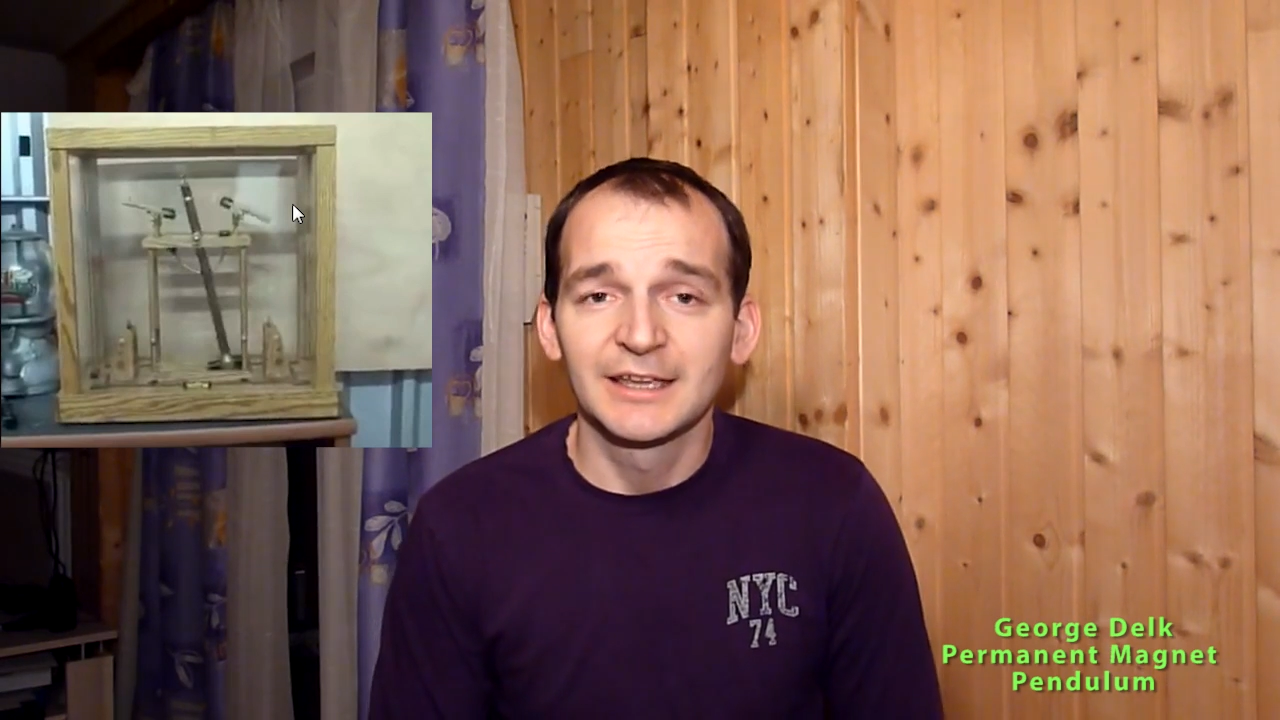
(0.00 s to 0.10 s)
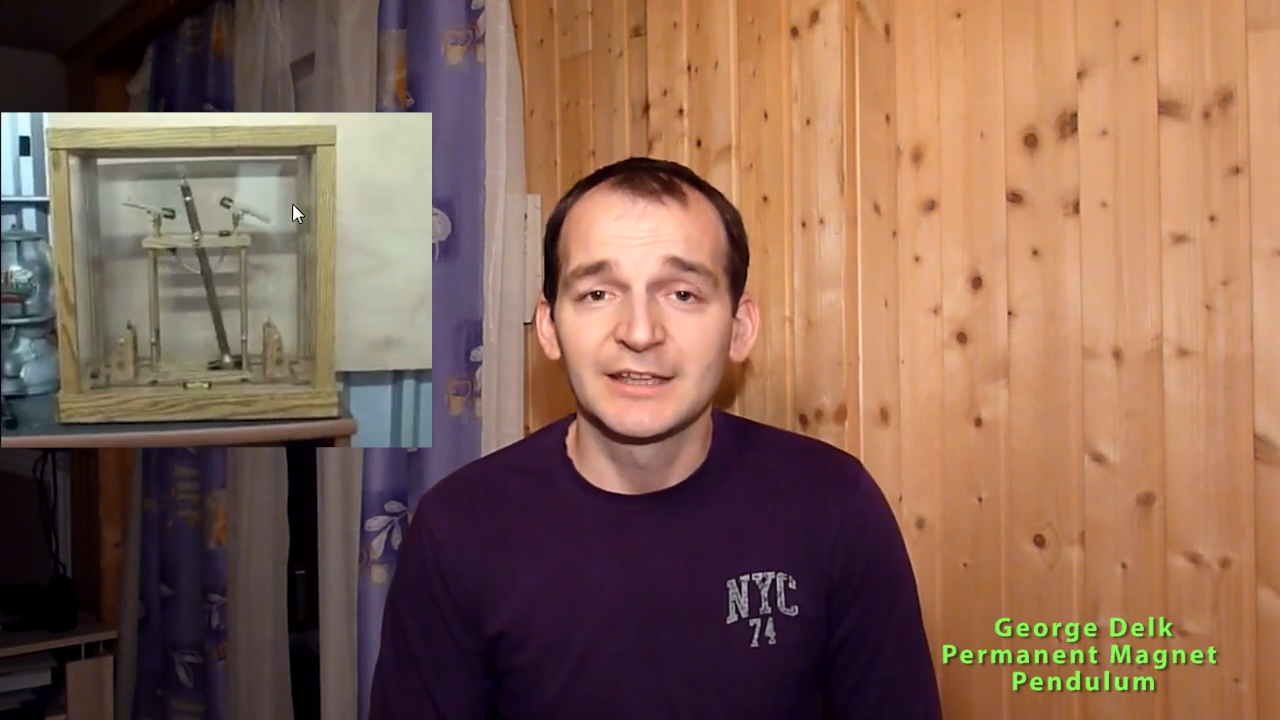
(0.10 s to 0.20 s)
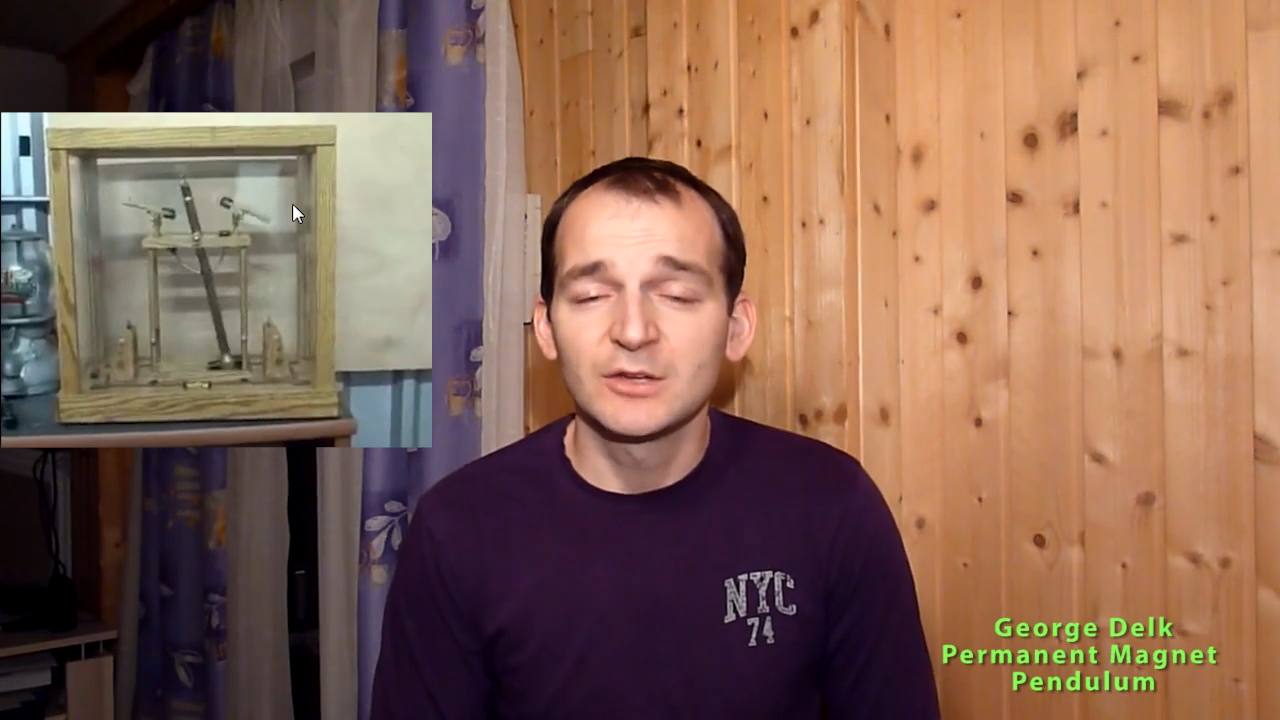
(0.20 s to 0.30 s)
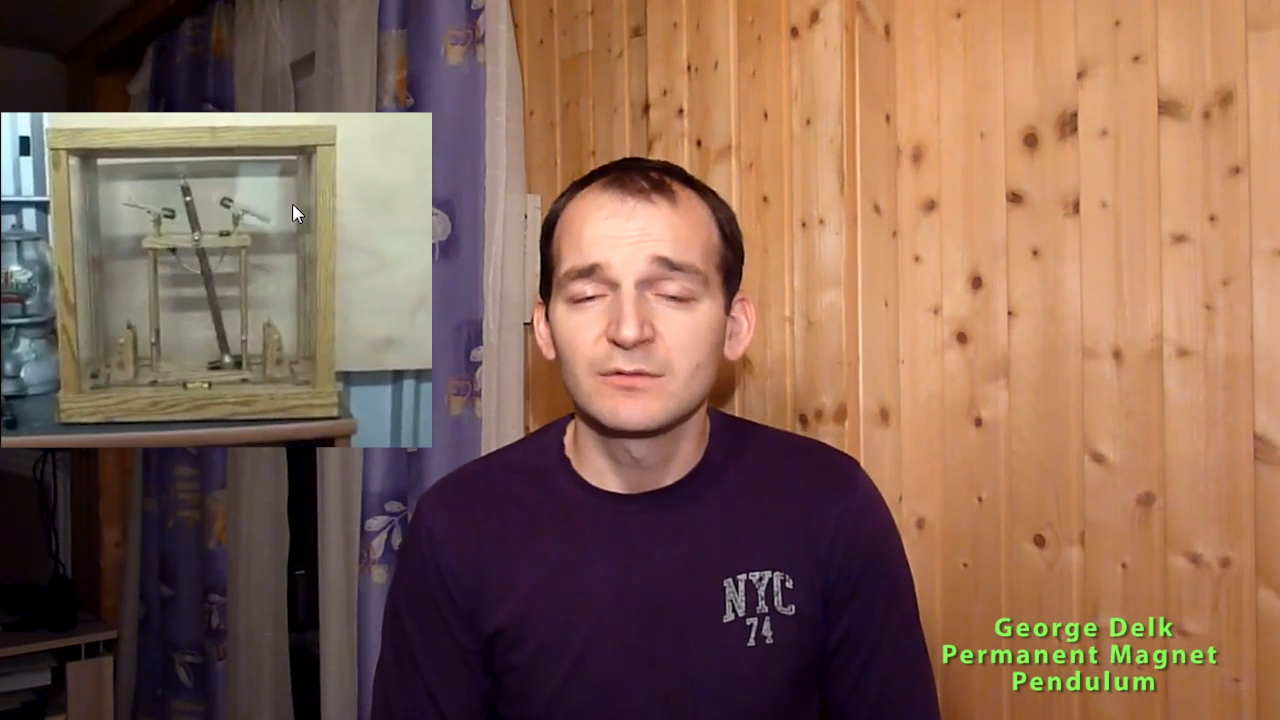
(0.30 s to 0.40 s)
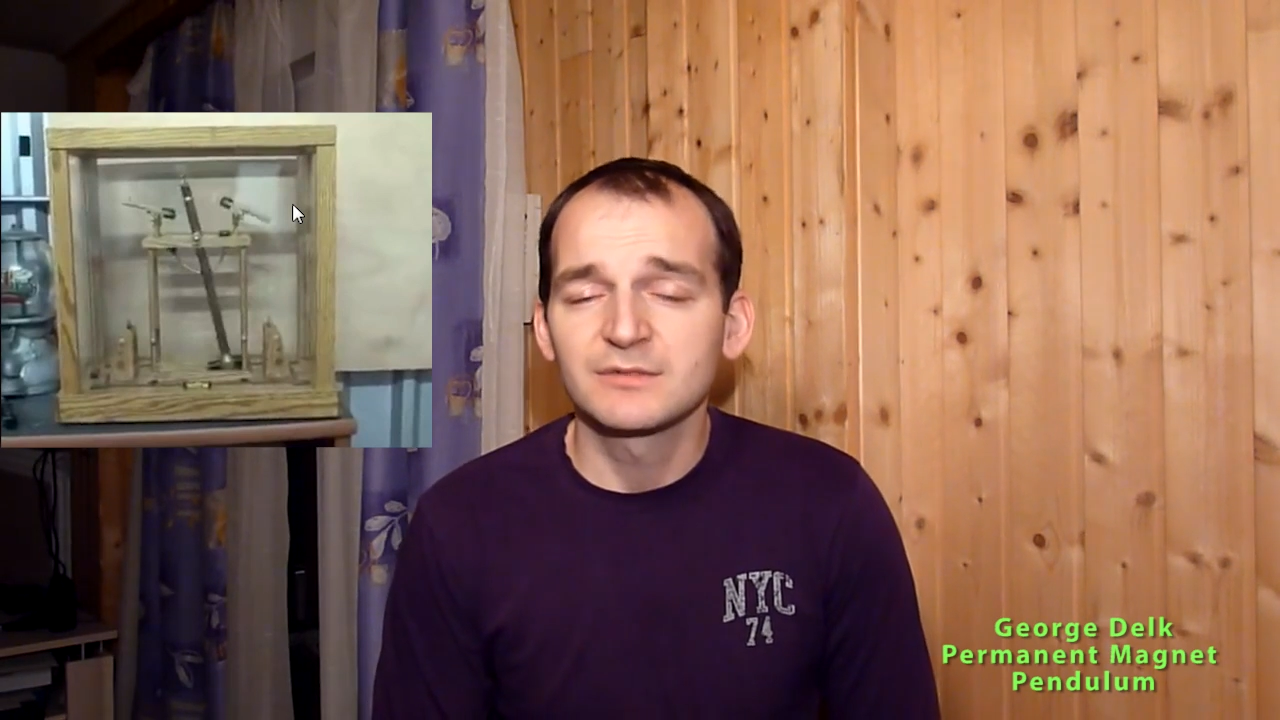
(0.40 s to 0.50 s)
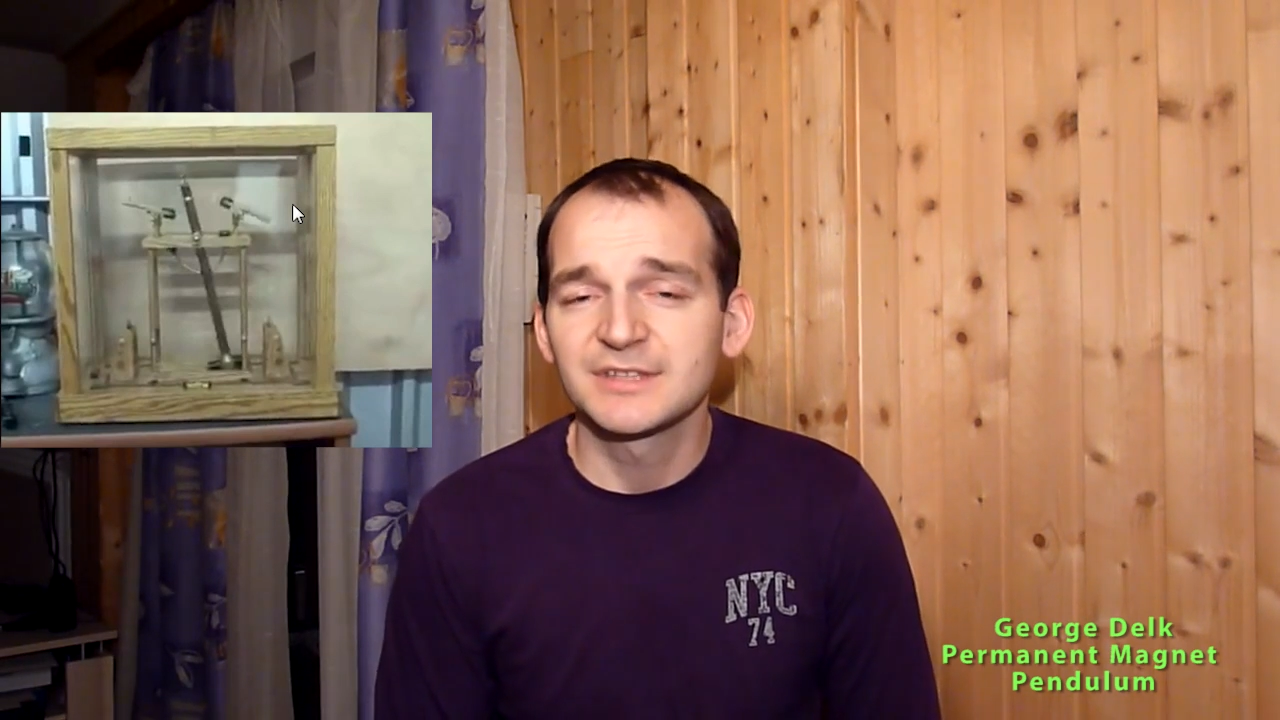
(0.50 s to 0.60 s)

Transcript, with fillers: and you will